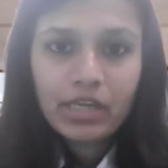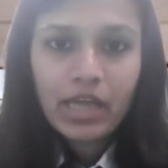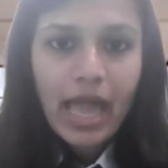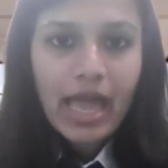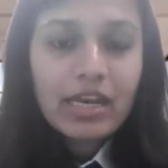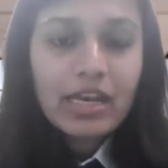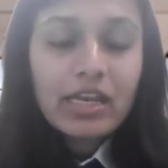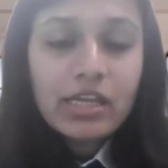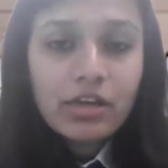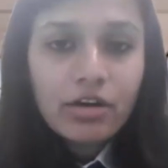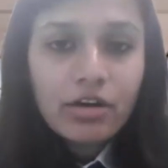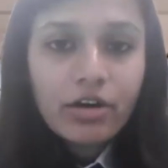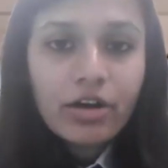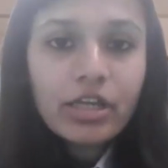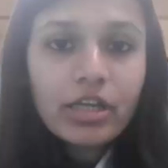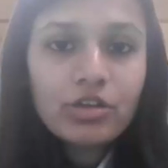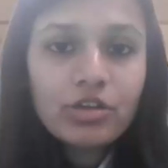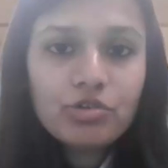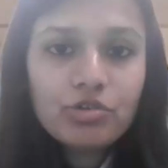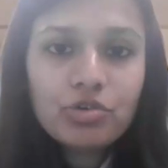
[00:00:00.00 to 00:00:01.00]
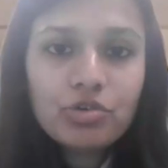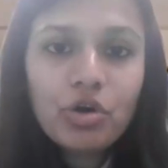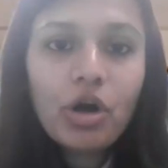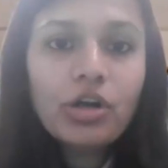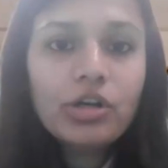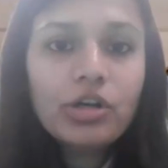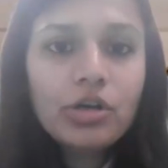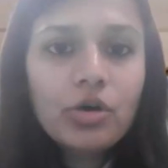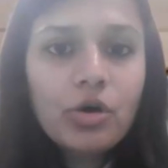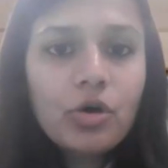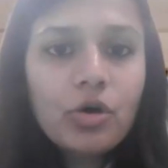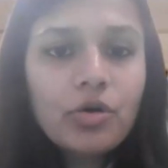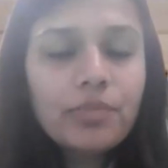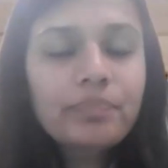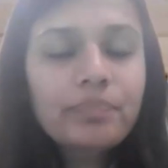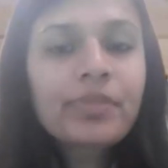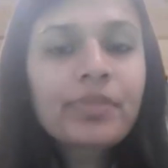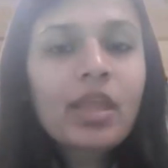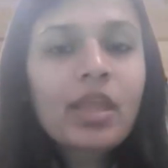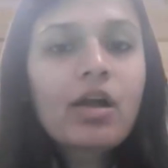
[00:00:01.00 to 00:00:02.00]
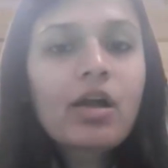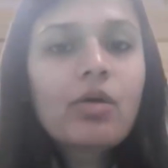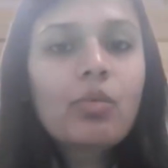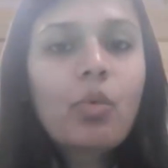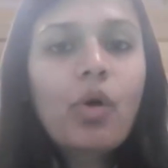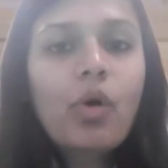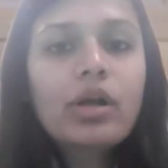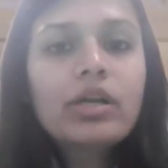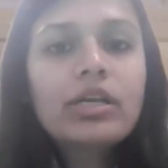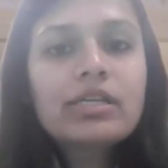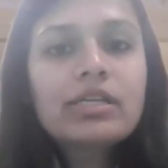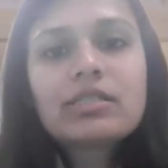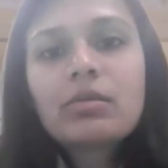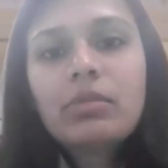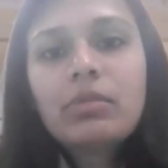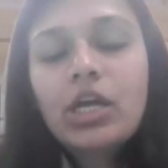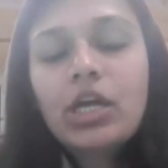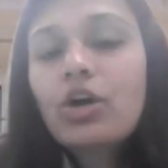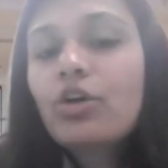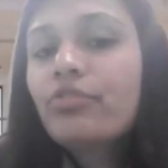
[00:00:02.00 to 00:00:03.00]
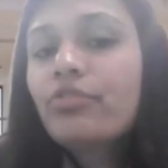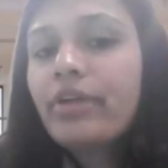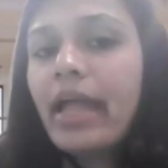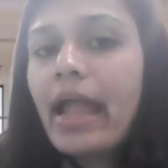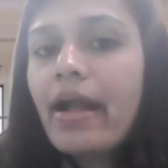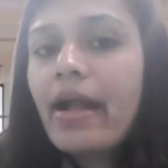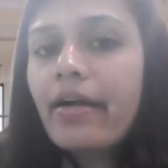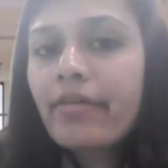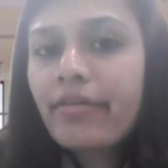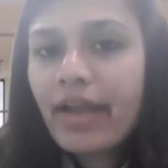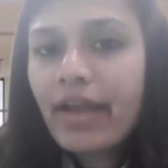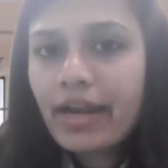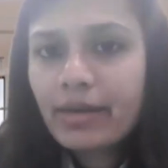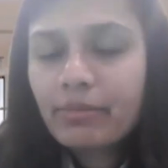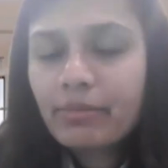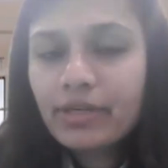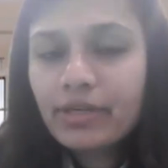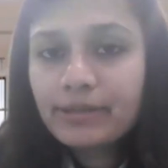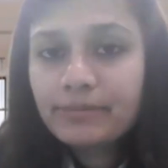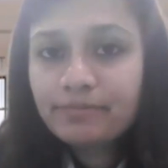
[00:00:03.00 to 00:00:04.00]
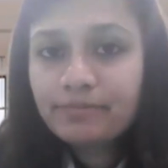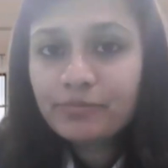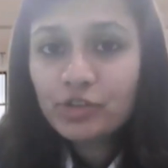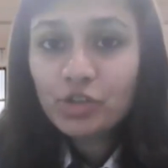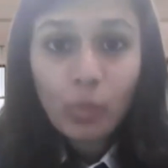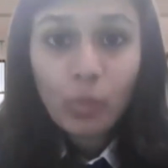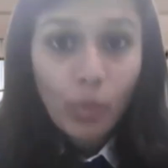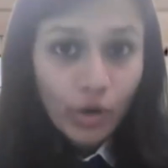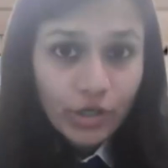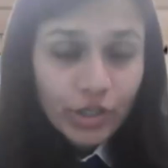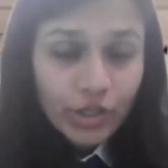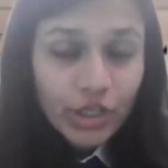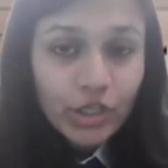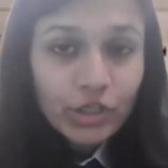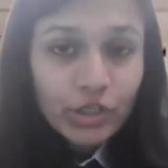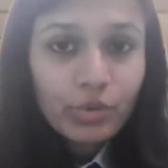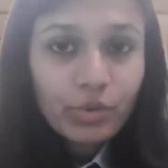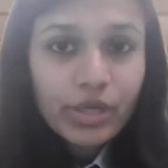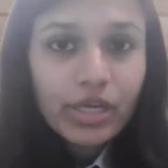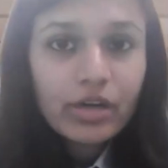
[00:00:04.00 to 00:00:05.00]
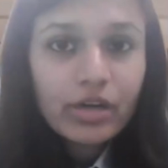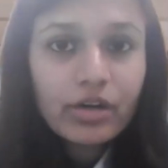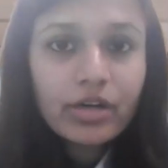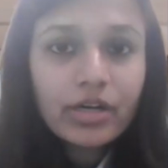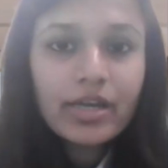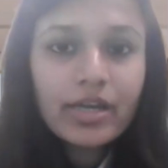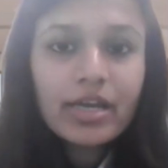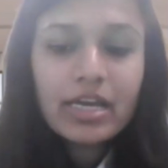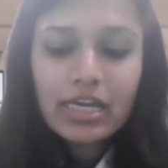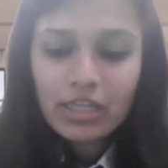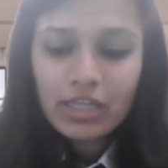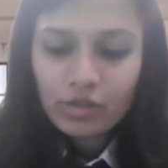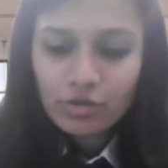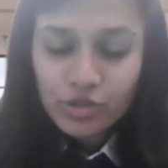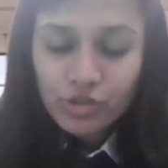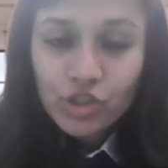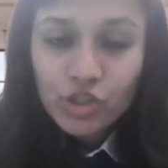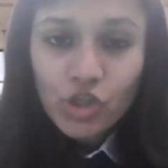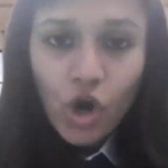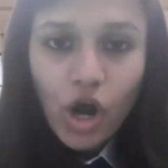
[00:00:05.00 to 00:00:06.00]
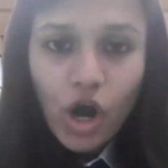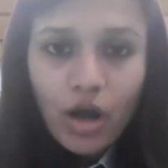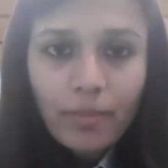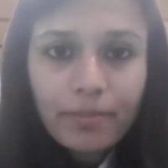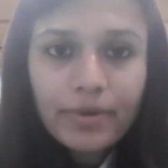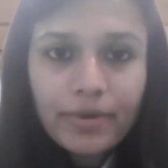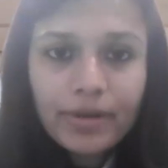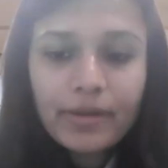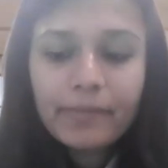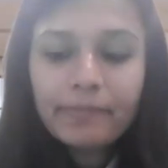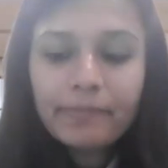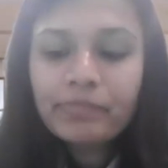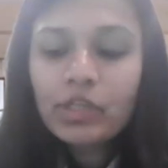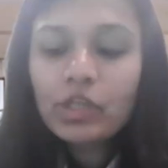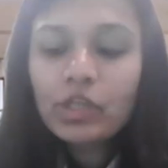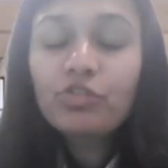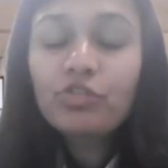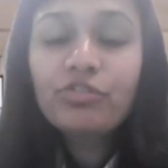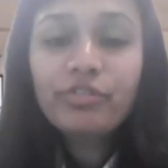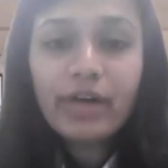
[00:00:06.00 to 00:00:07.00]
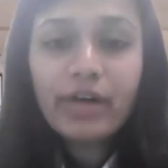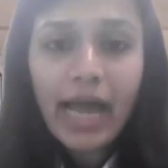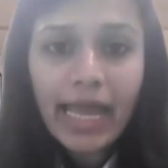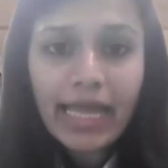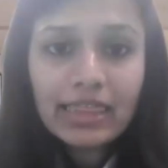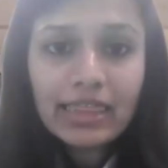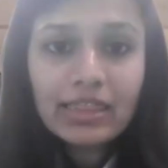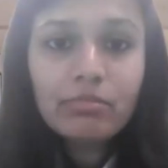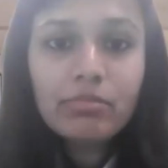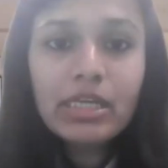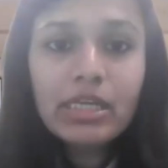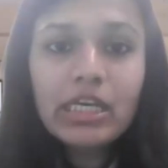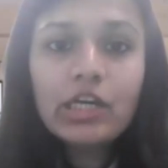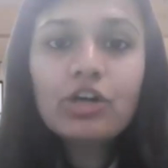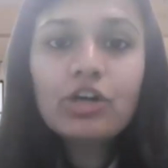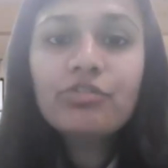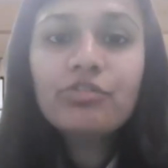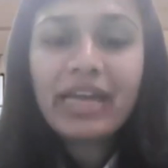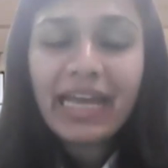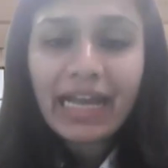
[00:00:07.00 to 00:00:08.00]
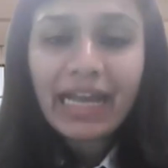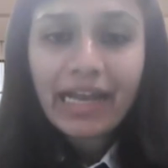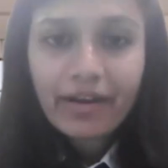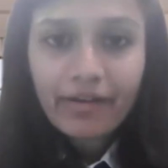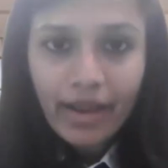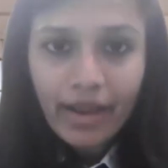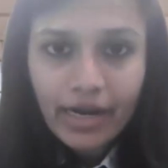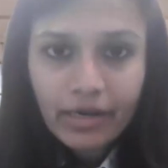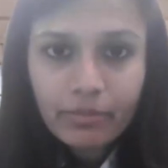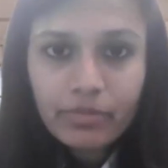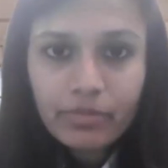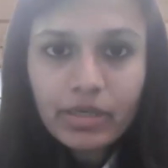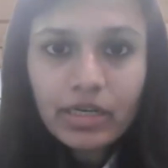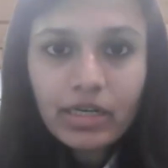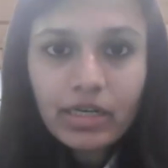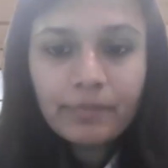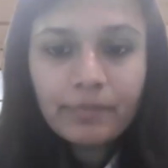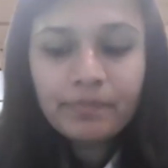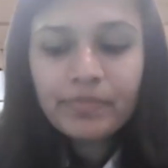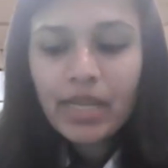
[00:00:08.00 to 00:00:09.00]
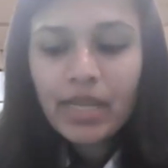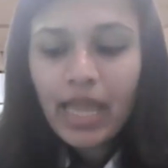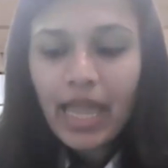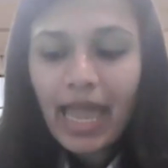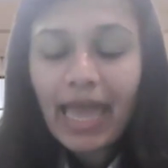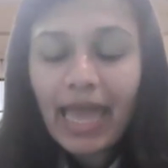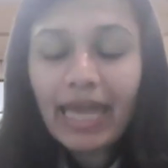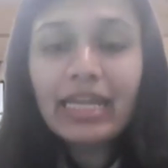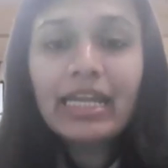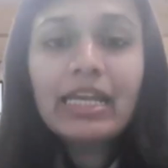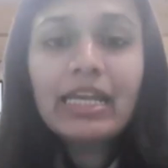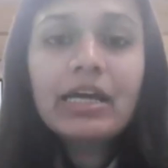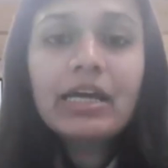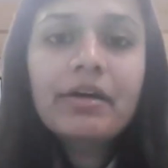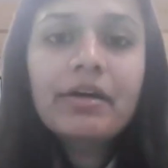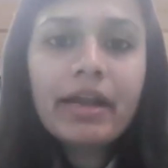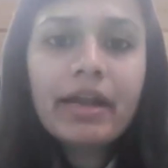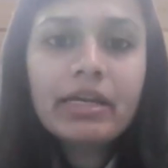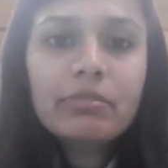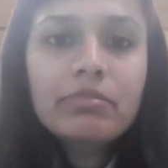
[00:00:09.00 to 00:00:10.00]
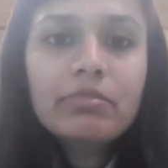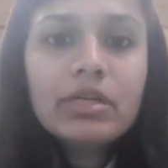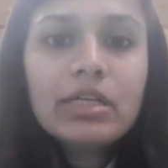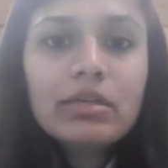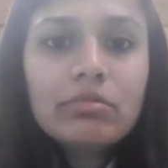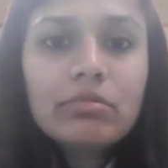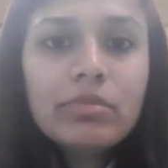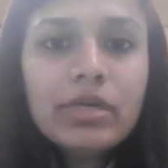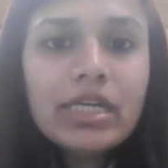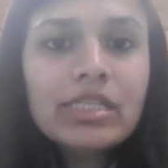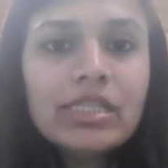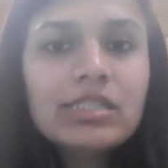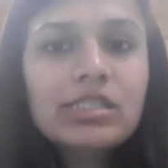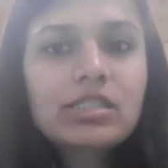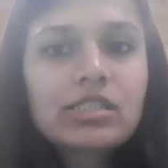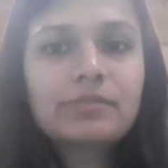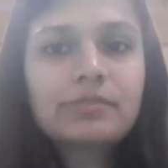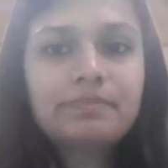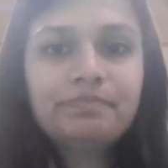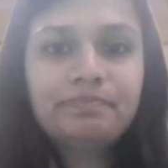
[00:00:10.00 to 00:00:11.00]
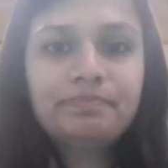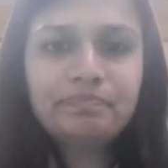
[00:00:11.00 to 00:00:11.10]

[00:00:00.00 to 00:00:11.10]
And here you do not know what is the meaning of incredible. So, what do you do here? You stop, you find the meaning of incredible, and incredible means